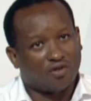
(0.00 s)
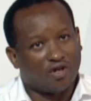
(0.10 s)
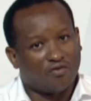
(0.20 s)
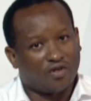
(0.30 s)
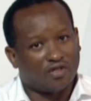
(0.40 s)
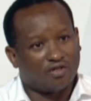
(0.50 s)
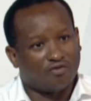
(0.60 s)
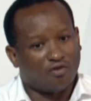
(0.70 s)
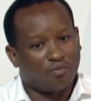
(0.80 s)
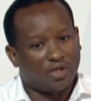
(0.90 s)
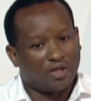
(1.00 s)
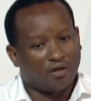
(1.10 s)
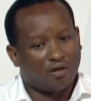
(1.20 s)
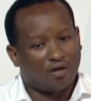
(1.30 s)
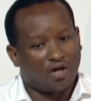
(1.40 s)
coverage, for me,
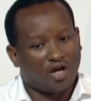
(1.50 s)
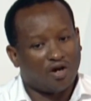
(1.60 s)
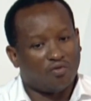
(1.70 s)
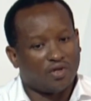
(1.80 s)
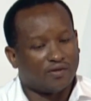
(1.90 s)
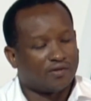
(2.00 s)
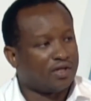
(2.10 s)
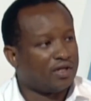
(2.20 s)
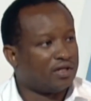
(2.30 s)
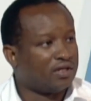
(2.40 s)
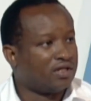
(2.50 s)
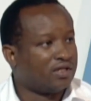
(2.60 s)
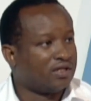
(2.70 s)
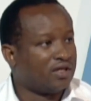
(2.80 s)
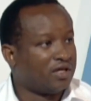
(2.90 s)
I always say that it
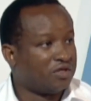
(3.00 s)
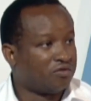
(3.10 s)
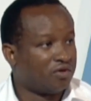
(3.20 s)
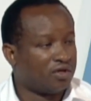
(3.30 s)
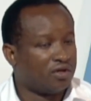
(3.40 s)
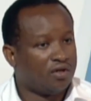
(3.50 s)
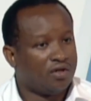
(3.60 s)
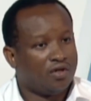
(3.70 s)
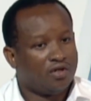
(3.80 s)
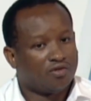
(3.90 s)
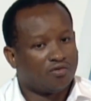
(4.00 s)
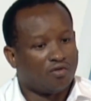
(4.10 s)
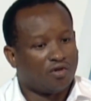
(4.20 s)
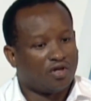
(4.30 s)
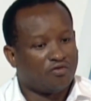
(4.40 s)
is the history.
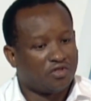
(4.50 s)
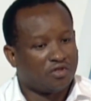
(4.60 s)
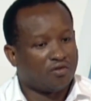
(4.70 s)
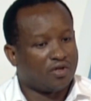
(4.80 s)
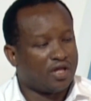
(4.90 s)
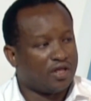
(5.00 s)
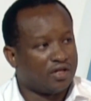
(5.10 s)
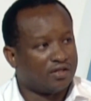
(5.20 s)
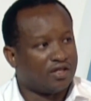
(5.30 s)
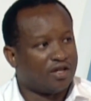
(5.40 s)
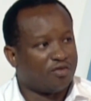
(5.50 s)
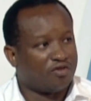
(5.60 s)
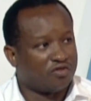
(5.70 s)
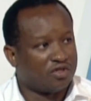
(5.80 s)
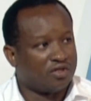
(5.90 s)
So every single day, there is a number
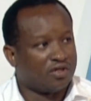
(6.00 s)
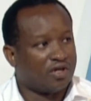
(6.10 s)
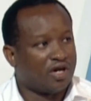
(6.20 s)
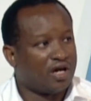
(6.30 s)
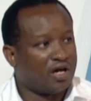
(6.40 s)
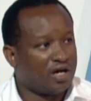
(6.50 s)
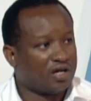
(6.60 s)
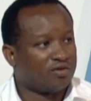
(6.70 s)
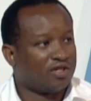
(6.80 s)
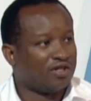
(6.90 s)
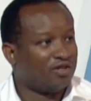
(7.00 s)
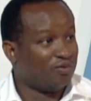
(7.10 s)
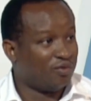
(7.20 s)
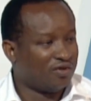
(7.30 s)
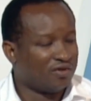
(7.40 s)
of children actually
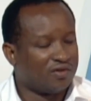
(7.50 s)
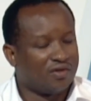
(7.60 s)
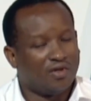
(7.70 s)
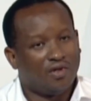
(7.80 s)
newborns.